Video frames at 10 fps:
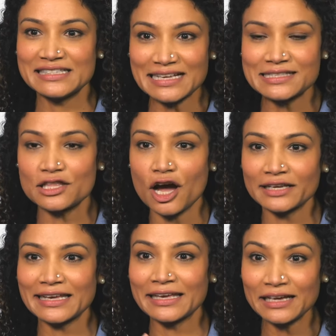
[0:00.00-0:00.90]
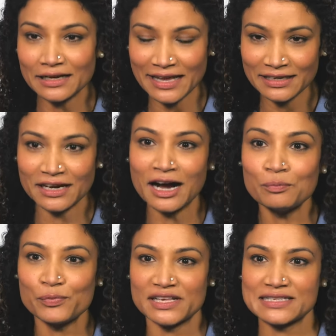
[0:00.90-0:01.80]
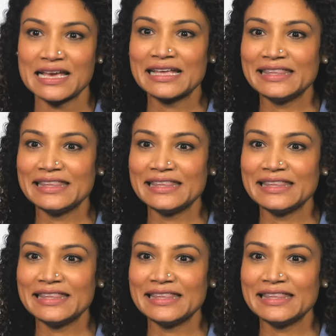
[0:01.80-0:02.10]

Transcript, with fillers: does not en- encompass